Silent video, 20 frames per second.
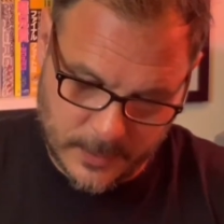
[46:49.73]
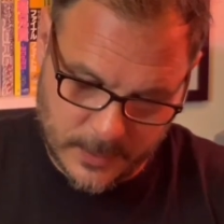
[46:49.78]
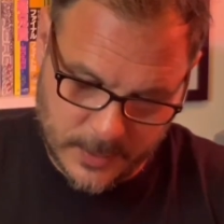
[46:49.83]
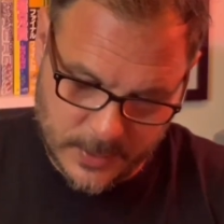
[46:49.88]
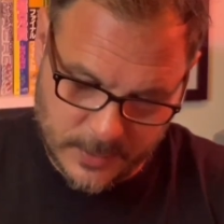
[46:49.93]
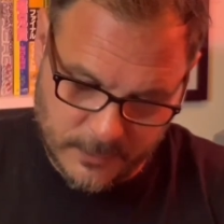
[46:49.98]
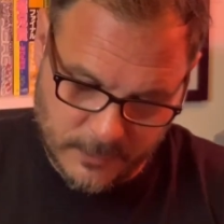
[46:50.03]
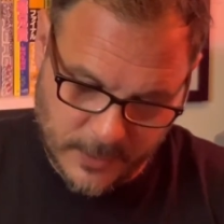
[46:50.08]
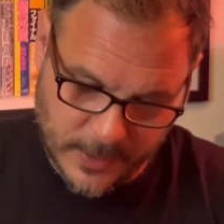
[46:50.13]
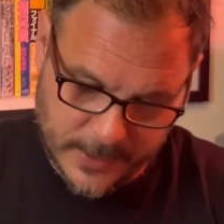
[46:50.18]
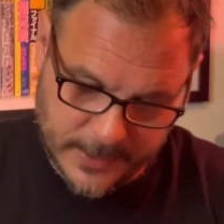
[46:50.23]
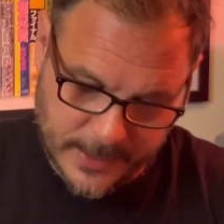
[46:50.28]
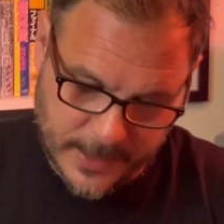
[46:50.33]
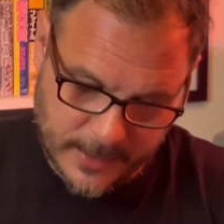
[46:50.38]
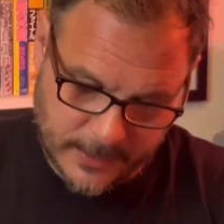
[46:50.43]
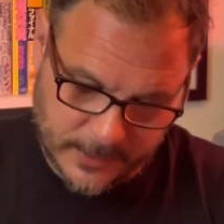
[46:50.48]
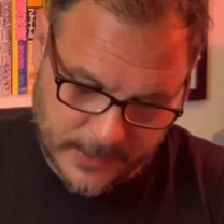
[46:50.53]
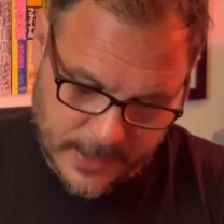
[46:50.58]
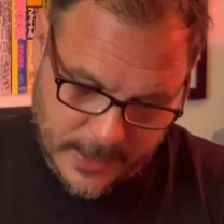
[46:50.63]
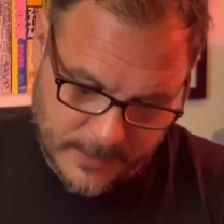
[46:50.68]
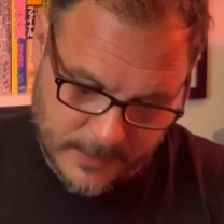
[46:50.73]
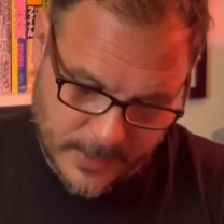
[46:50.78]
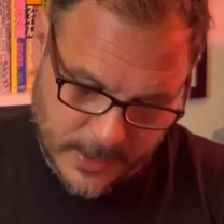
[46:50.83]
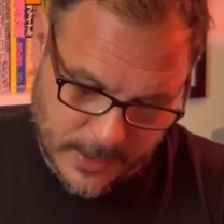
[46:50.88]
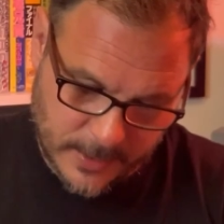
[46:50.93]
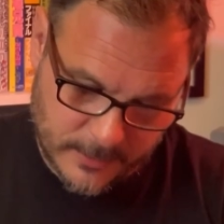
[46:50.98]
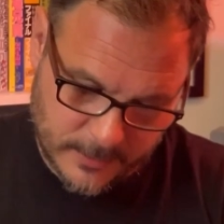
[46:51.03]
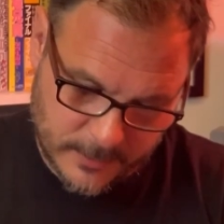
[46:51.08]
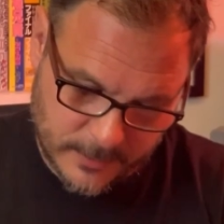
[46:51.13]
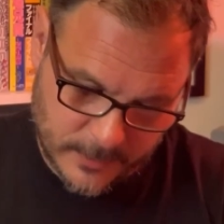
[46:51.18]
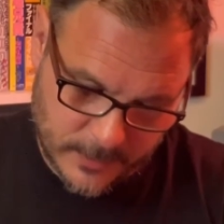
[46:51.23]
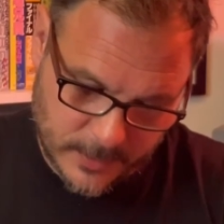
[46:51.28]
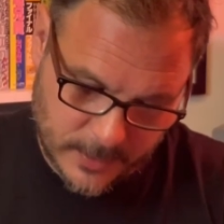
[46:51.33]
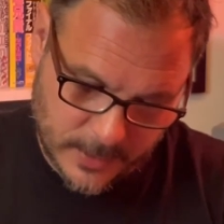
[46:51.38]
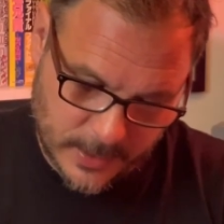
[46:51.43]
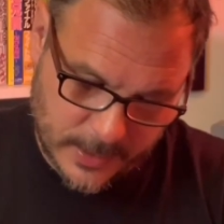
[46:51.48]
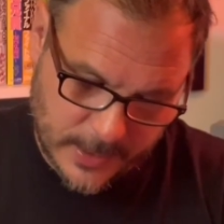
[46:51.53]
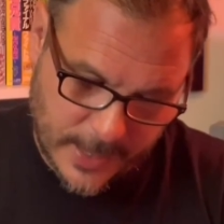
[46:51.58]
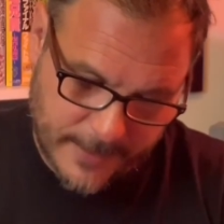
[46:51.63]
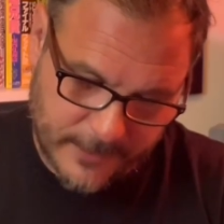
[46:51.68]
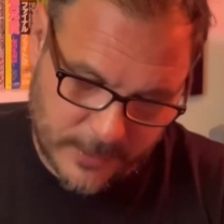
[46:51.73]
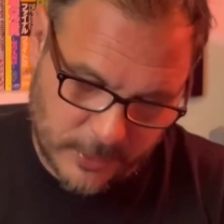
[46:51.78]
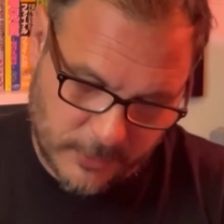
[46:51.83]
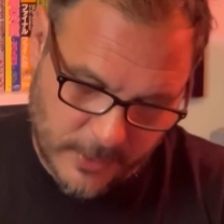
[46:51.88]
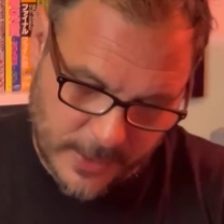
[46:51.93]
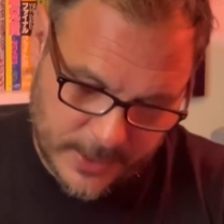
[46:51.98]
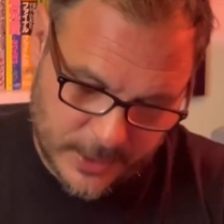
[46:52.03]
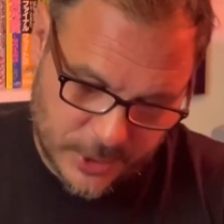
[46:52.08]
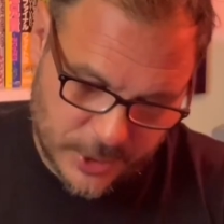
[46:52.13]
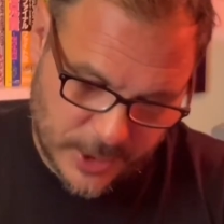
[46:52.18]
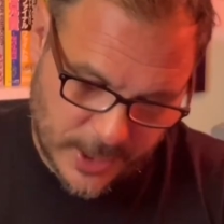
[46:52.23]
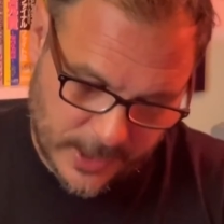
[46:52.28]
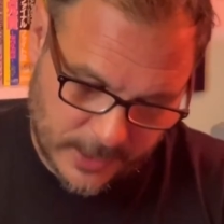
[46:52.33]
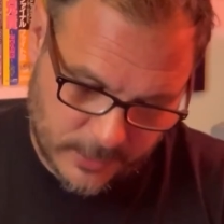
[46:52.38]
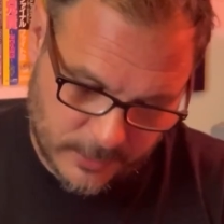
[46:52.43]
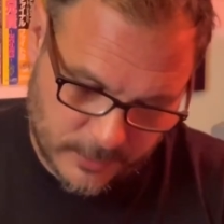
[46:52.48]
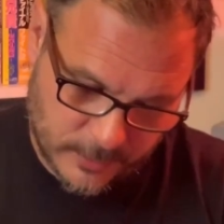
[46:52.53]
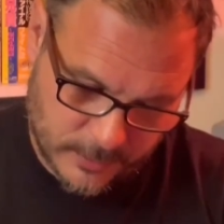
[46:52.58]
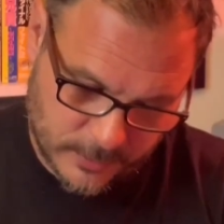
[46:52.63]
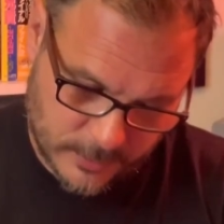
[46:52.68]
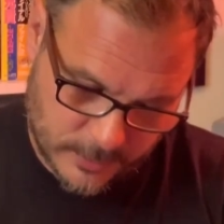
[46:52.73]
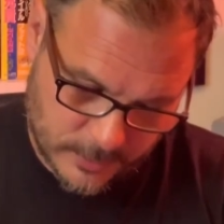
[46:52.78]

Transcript: Just write you down there, mate. Another great channel.